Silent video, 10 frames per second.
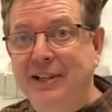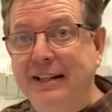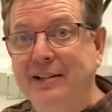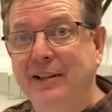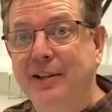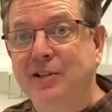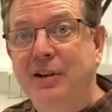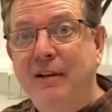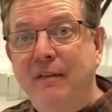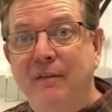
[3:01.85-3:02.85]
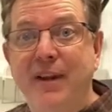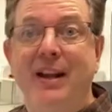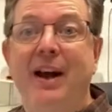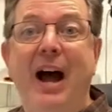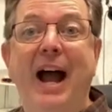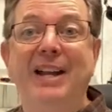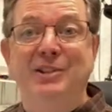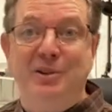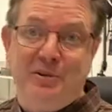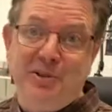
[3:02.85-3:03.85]
to this via
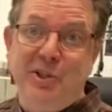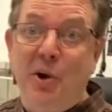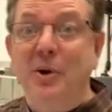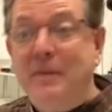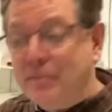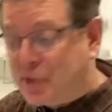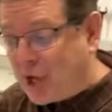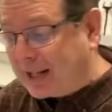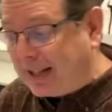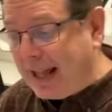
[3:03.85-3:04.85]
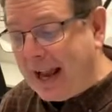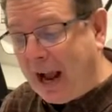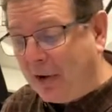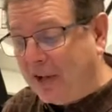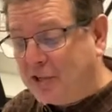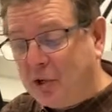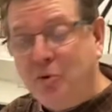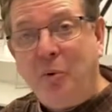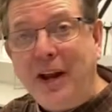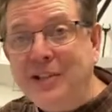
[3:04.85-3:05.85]
iTunes. So check that out. It's a
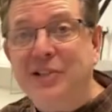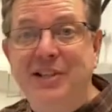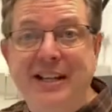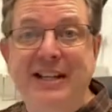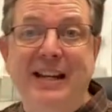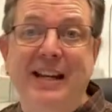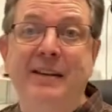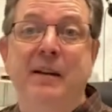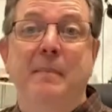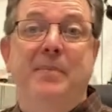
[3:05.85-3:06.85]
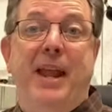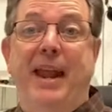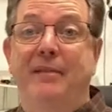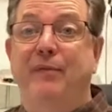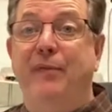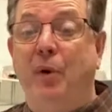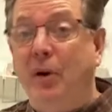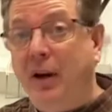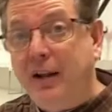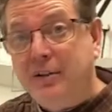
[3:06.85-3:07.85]
great CD, and
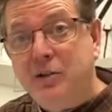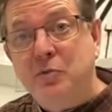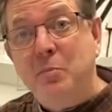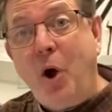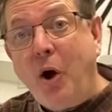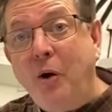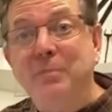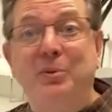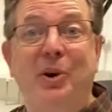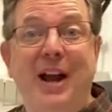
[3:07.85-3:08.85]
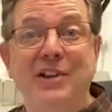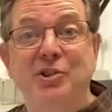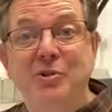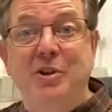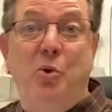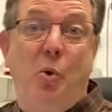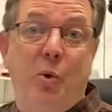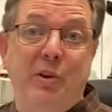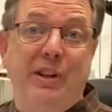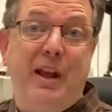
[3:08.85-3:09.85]
for a small price, you can
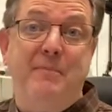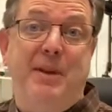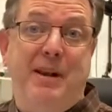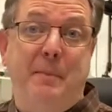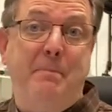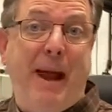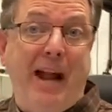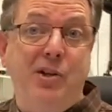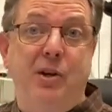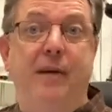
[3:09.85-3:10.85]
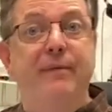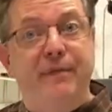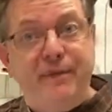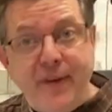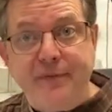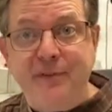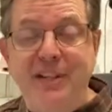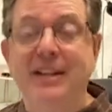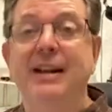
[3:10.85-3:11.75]
order them in a batch of 50